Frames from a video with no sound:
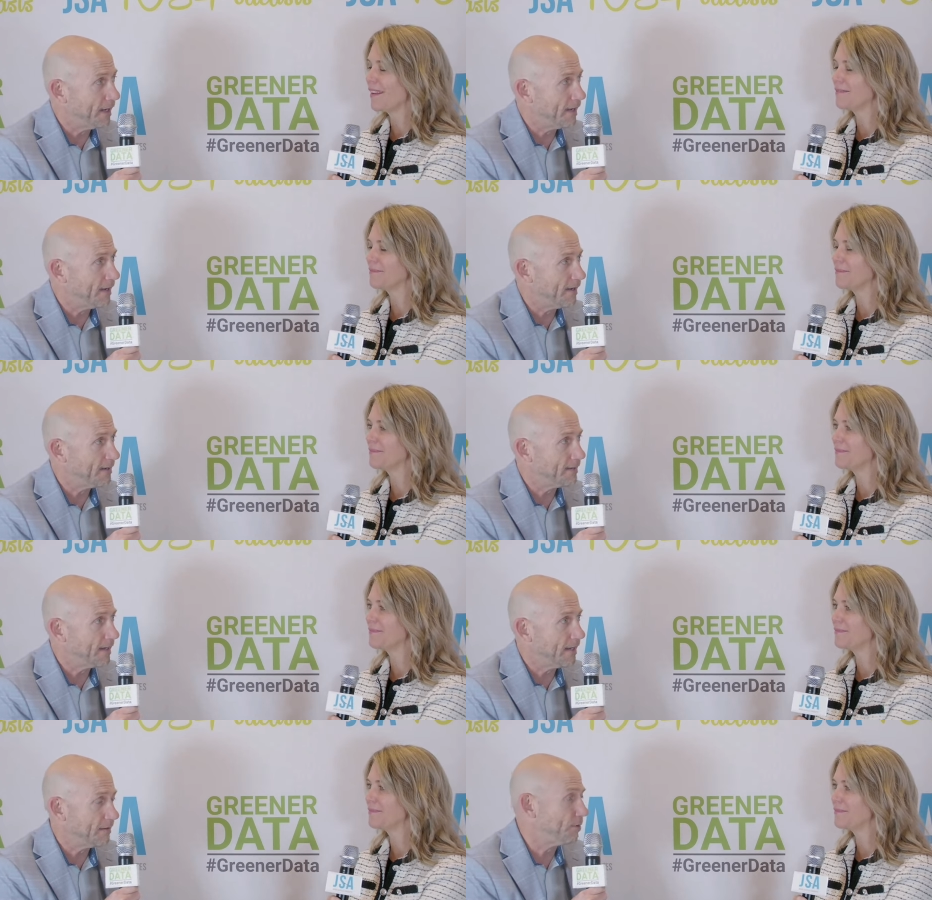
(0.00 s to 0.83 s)
Speaker 1: Yeah. Uh,
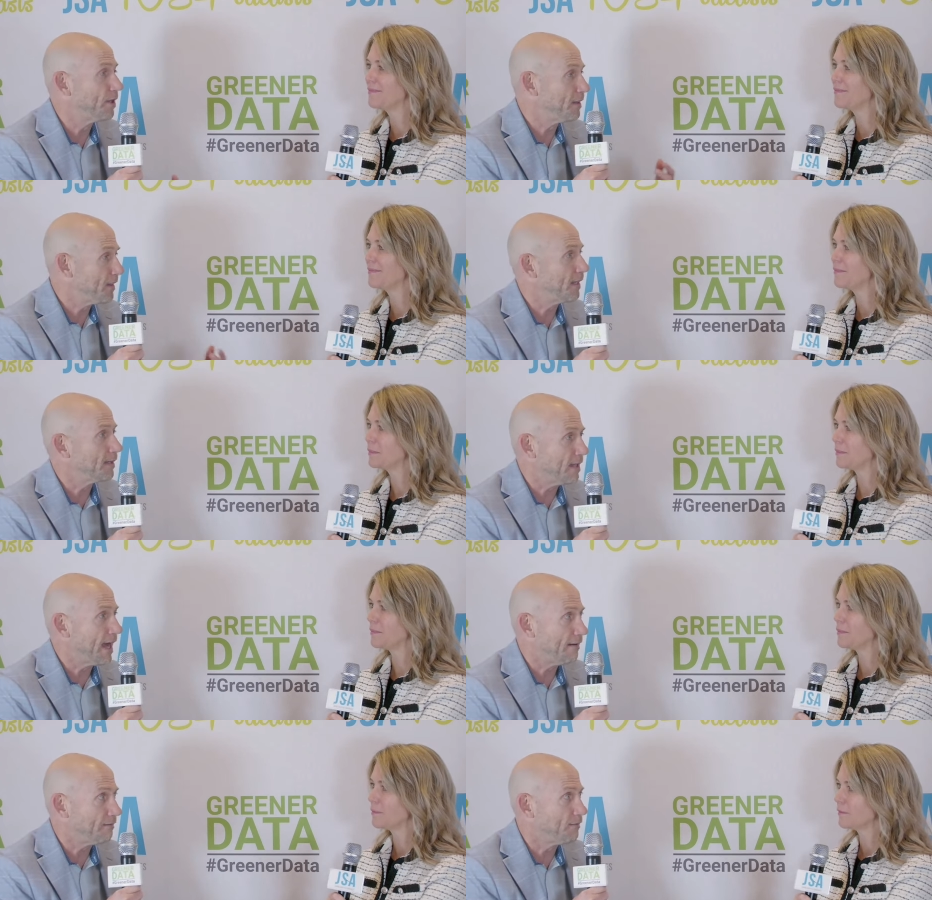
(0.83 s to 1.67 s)
I really think a
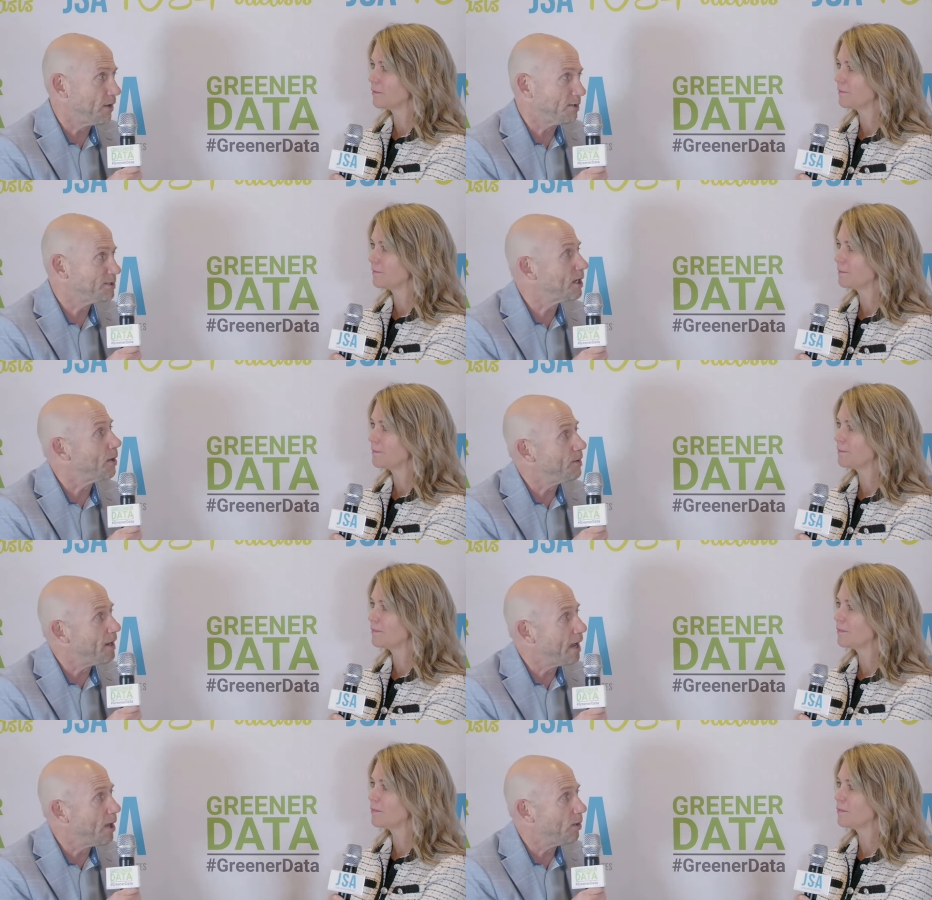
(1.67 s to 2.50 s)
lot of folks
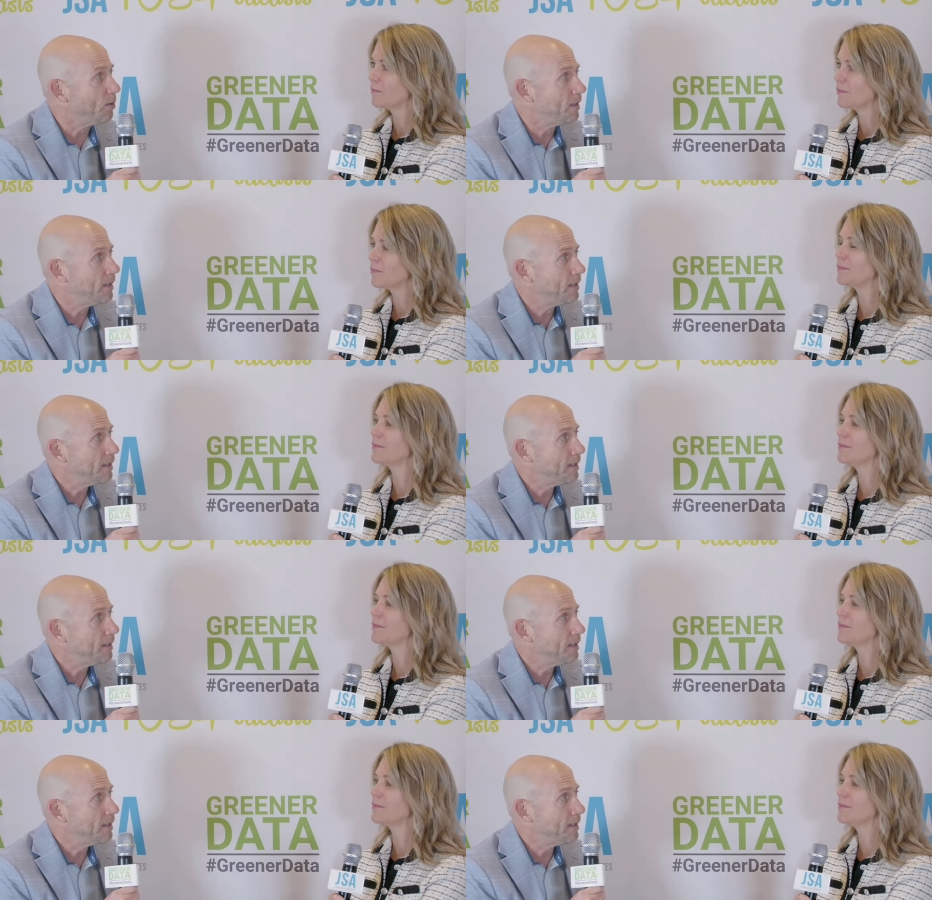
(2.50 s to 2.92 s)
don't know